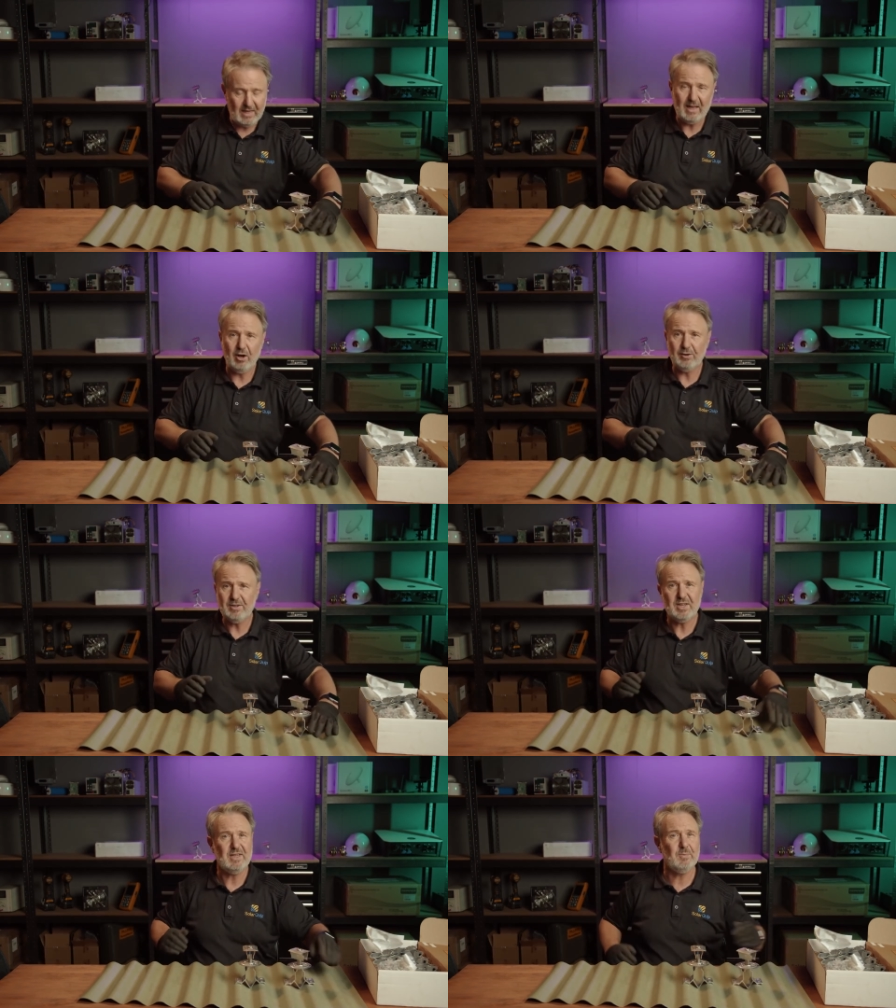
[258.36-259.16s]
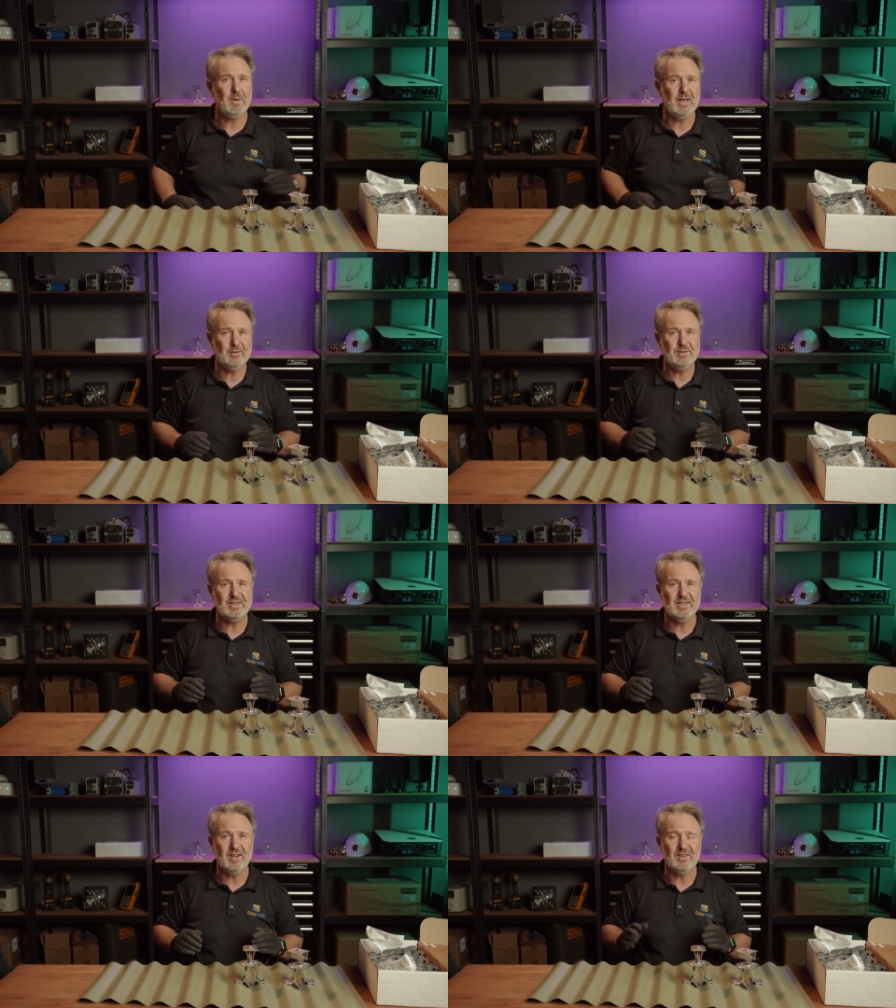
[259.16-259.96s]
orientate your panels
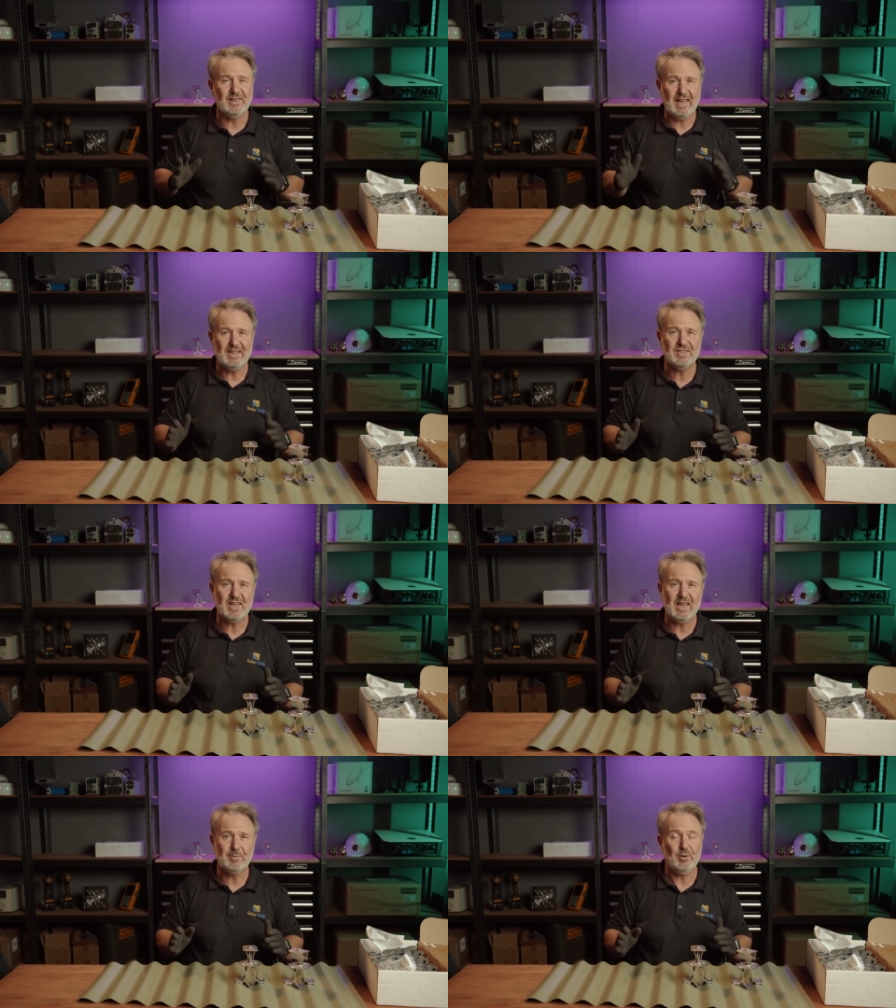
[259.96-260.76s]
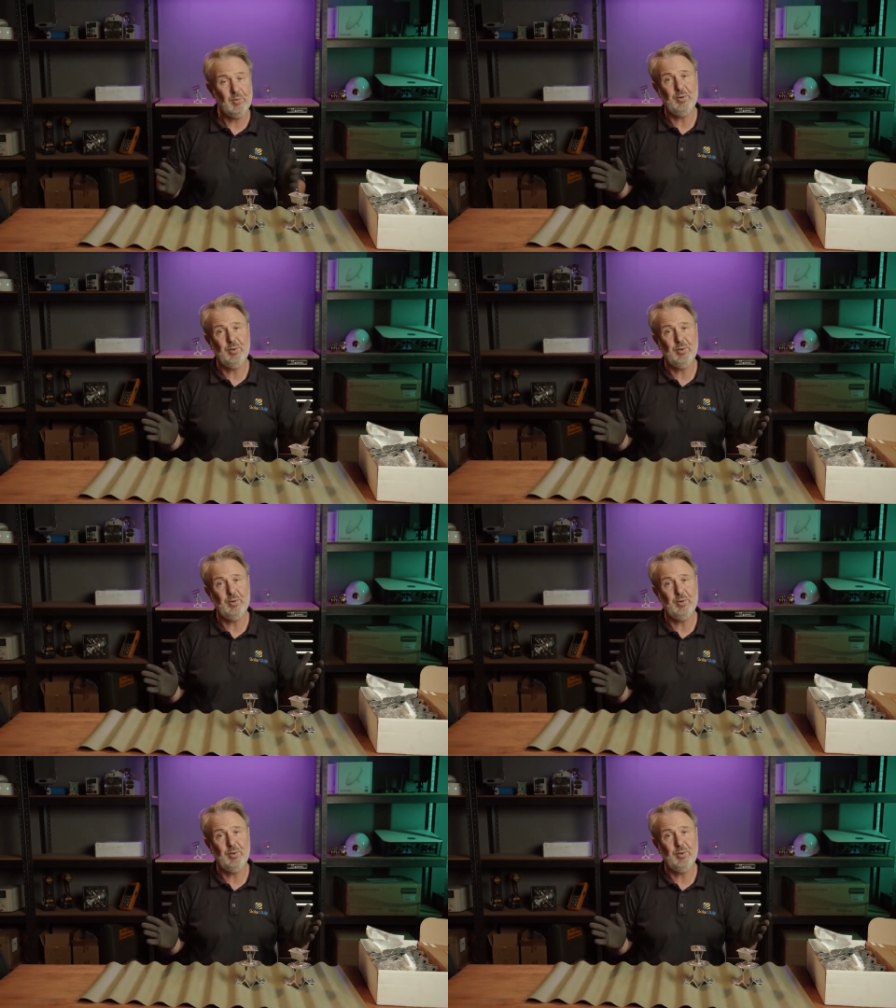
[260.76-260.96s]
in either landscape or